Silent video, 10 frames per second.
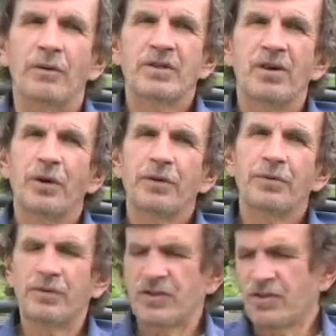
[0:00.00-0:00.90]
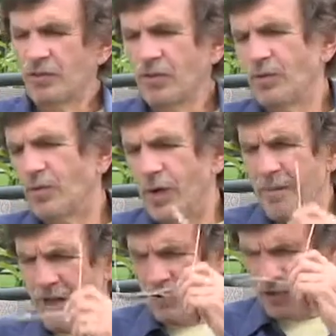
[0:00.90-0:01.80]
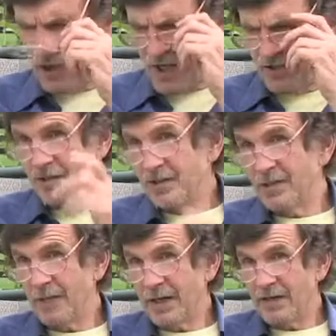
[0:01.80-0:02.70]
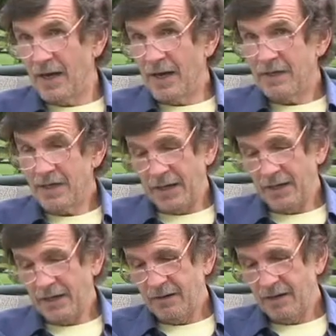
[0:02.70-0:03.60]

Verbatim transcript: I was going through school, what major changes did my diet take